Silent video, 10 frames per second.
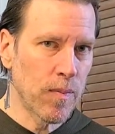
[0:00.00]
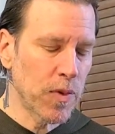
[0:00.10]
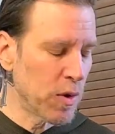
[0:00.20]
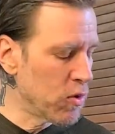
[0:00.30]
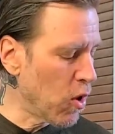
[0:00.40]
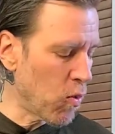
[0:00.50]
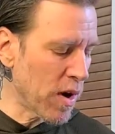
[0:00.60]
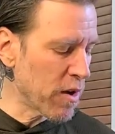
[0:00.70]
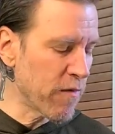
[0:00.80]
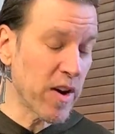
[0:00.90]
You don't
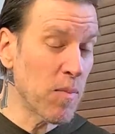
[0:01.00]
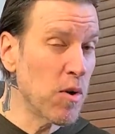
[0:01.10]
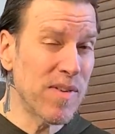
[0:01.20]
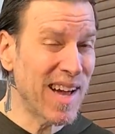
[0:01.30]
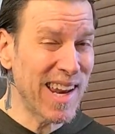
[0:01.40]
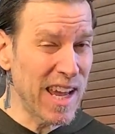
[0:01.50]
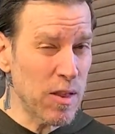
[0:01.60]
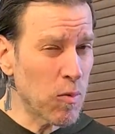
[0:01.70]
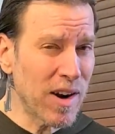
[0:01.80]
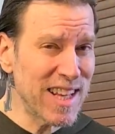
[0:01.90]
want your finger moving on
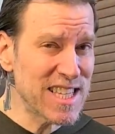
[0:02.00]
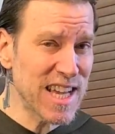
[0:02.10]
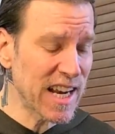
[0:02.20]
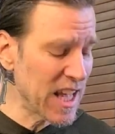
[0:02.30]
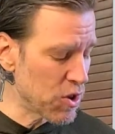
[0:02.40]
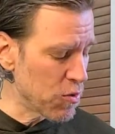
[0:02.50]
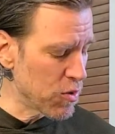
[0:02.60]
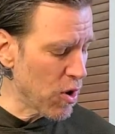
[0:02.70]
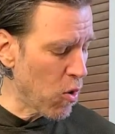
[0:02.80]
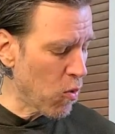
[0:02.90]
either one of these techniques. You
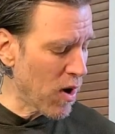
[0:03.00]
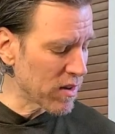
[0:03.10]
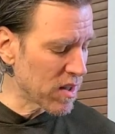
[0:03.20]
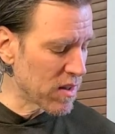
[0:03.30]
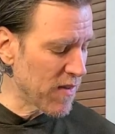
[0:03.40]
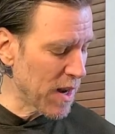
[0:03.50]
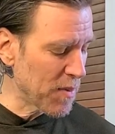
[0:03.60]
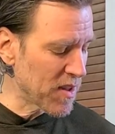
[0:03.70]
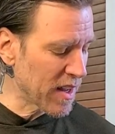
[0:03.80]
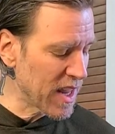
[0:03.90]
don't want to develop
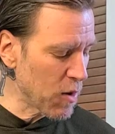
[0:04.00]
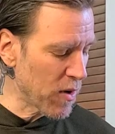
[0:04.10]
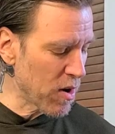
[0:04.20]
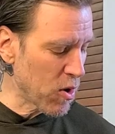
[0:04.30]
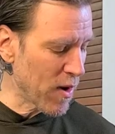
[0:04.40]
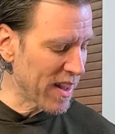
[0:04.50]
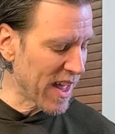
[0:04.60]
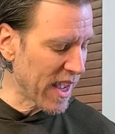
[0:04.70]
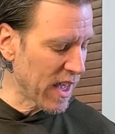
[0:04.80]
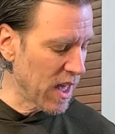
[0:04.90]
a technique where you're going
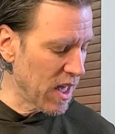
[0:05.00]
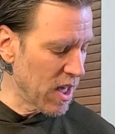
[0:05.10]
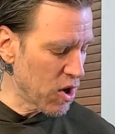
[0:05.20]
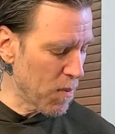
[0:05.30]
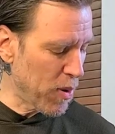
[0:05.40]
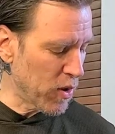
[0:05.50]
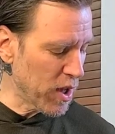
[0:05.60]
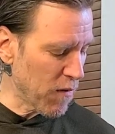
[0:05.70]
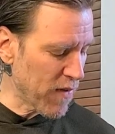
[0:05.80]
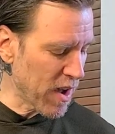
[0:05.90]
like, you're pulling
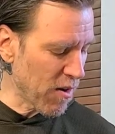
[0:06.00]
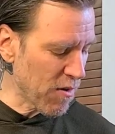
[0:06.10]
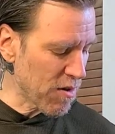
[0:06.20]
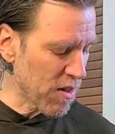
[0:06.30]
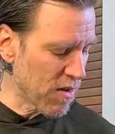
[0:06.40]
your fingers.